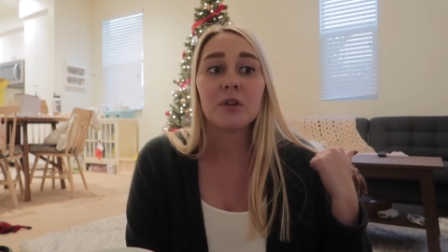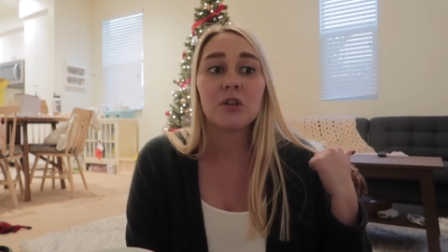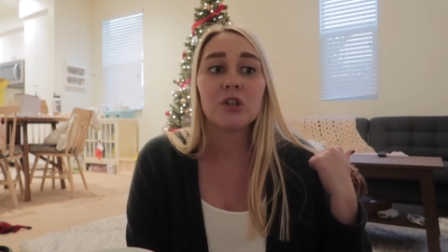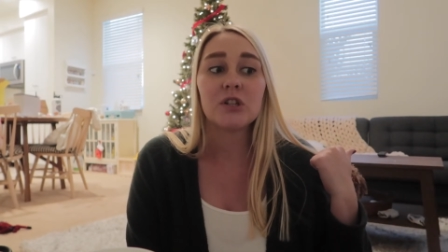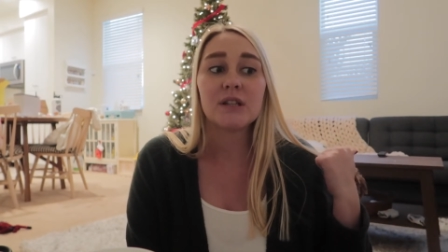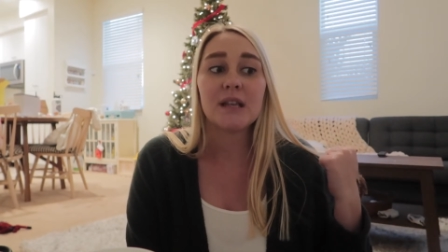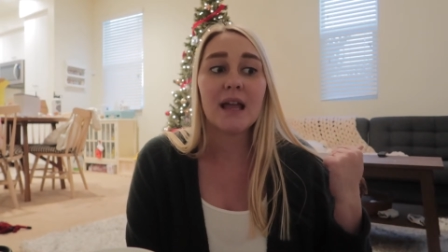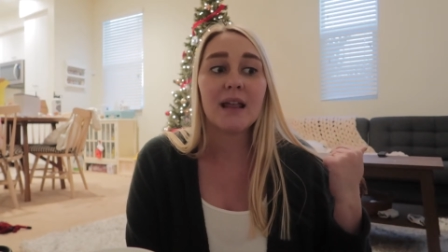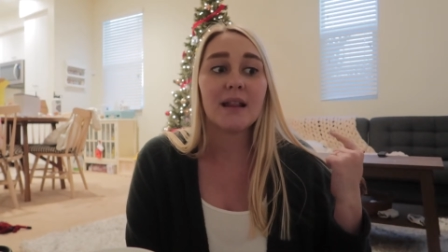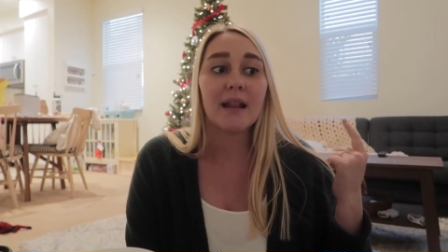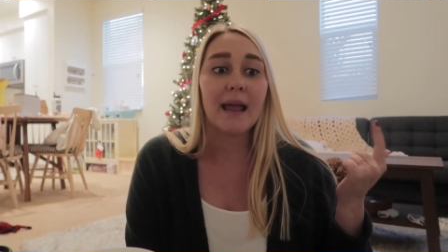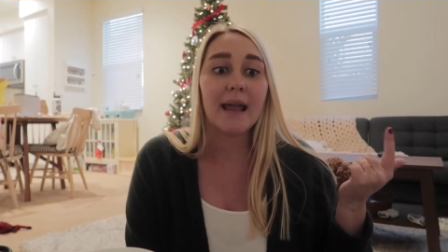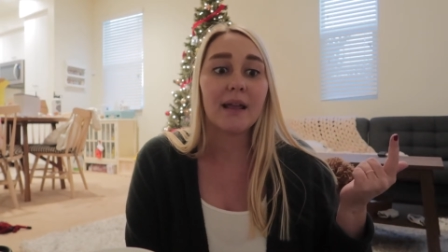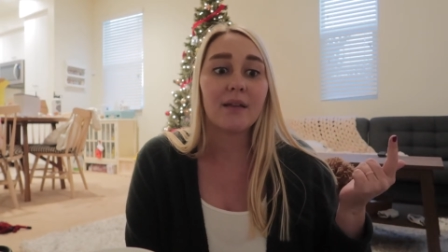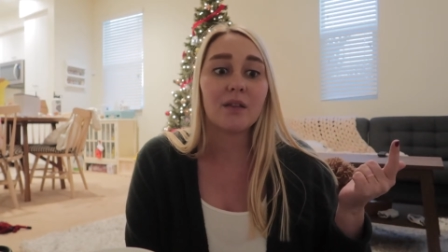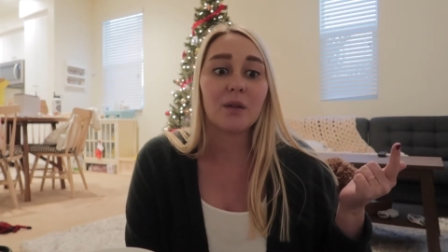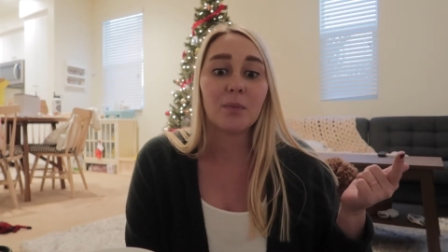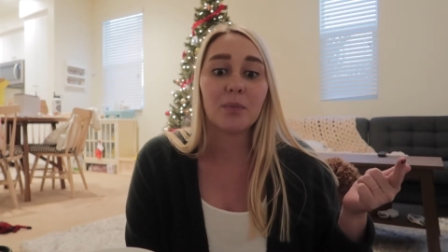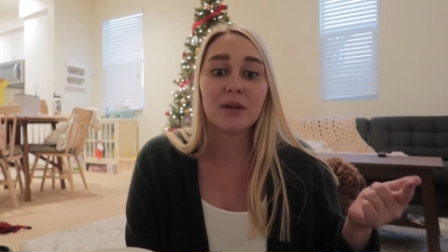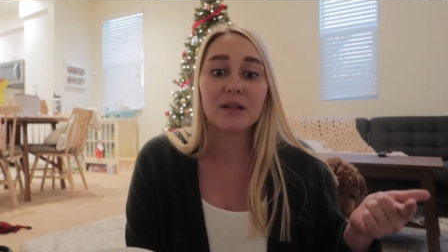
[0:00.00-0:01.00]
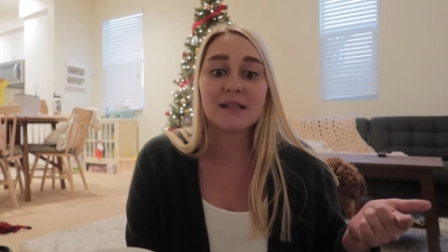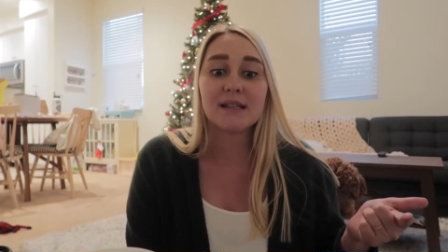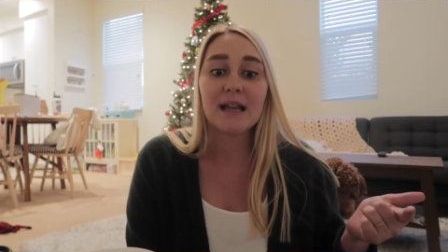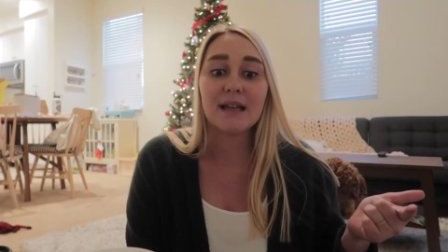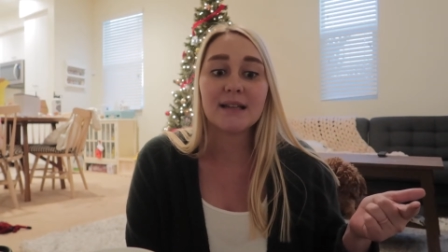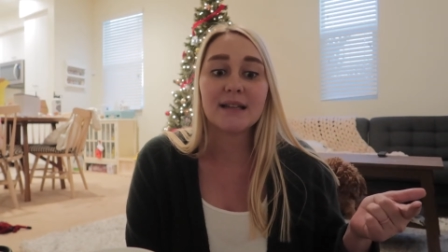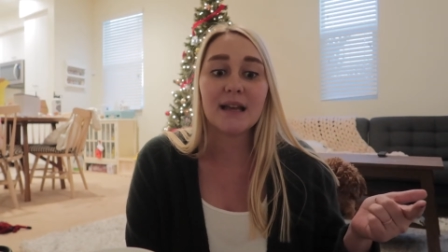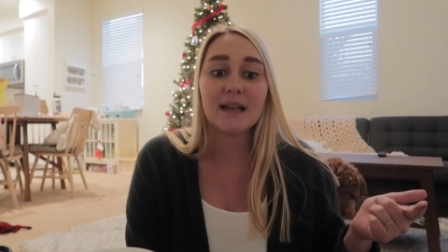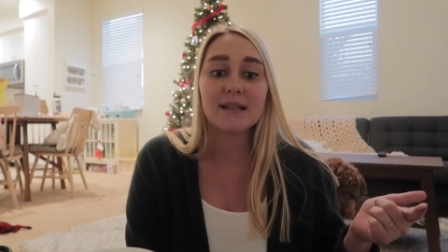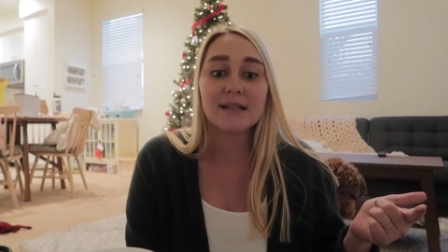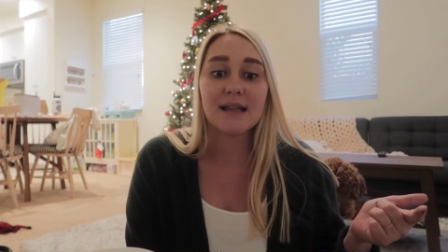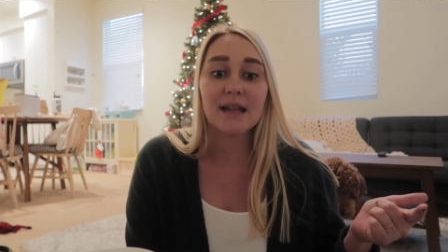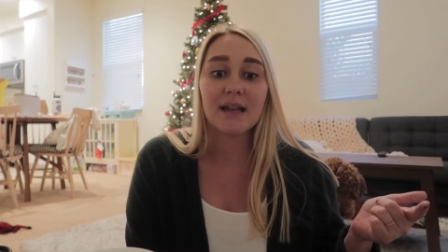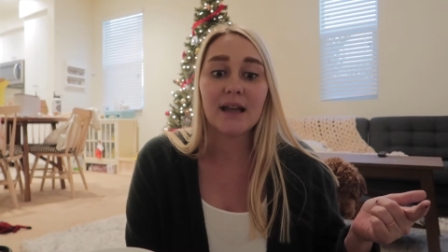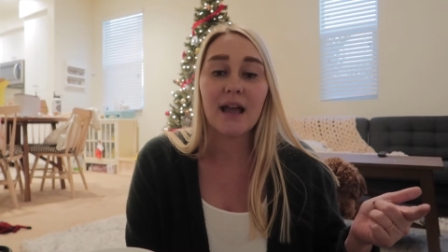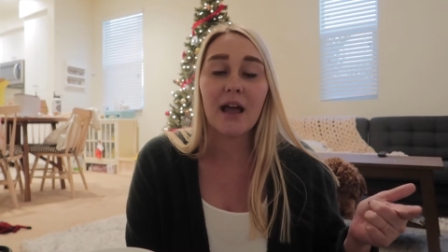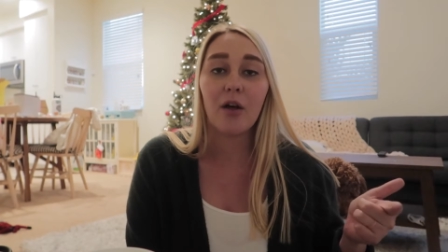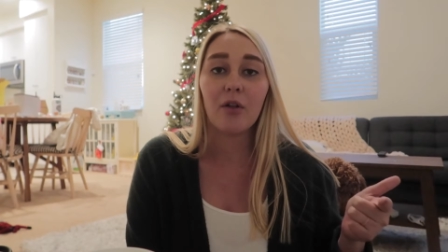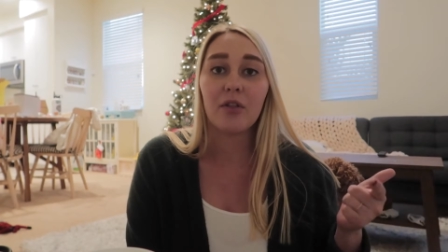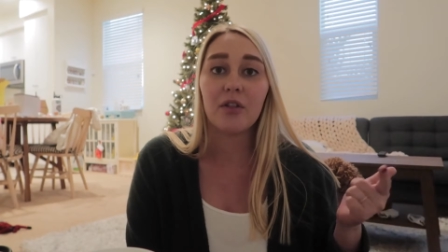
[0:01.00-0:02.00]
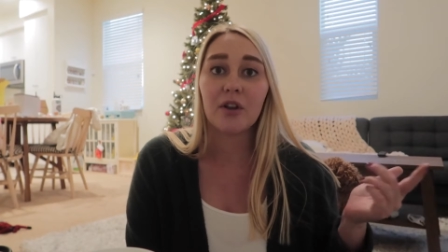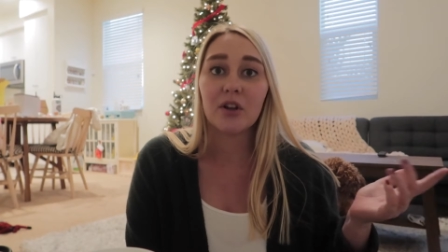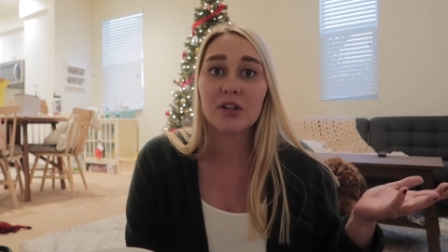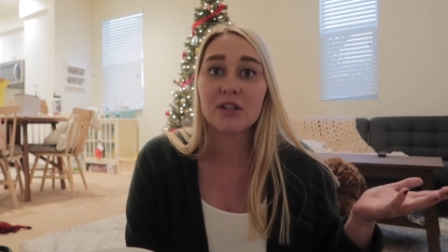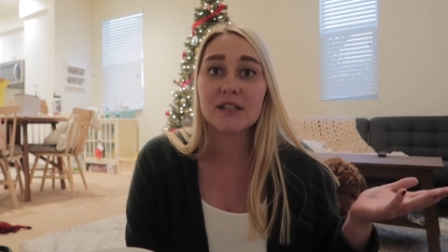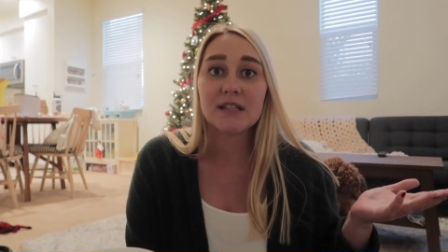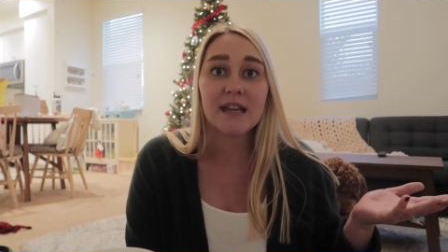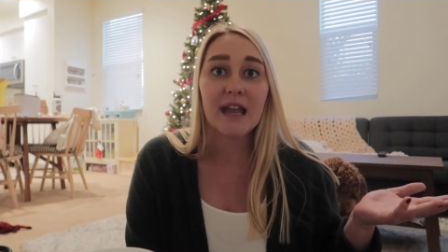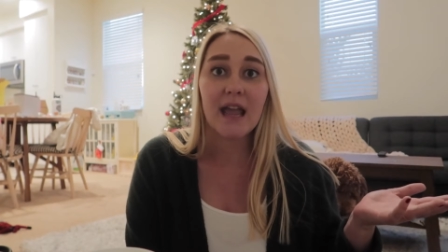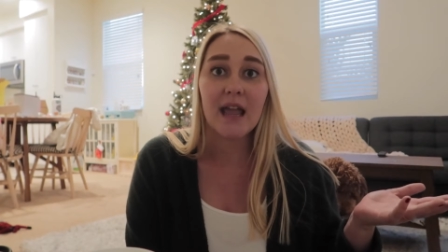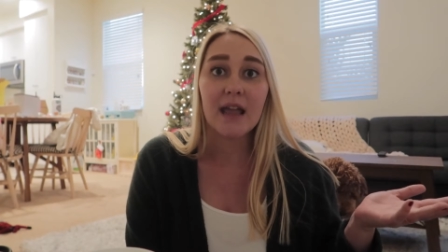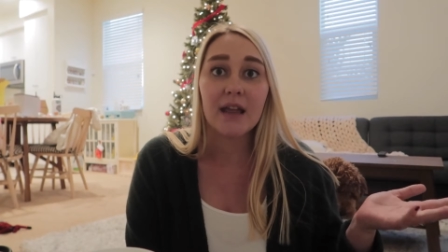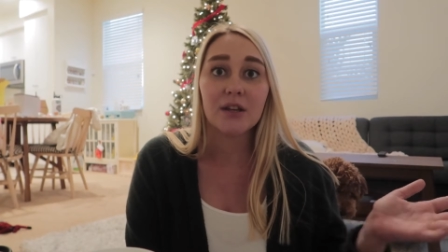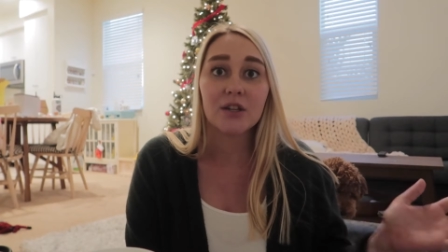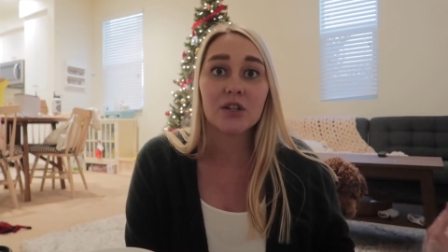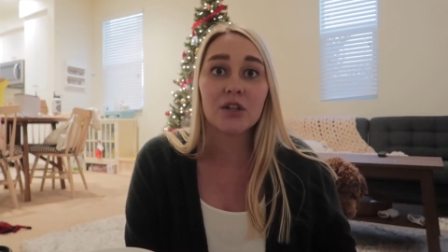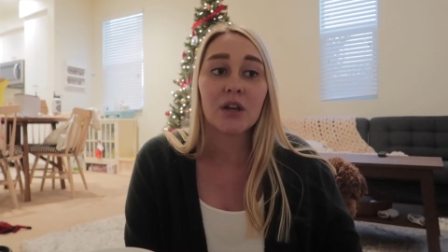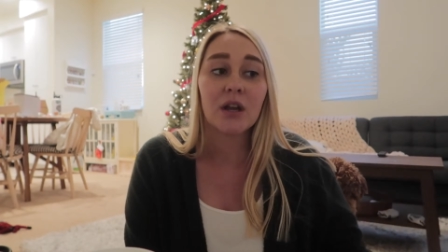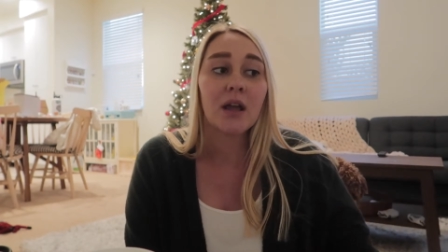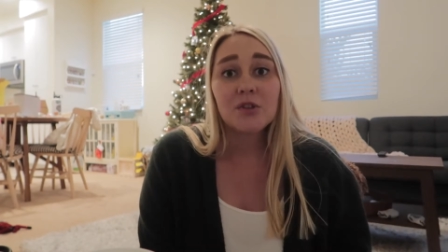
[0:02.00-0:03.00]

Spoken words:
She said like the placenta is at a healthier stage.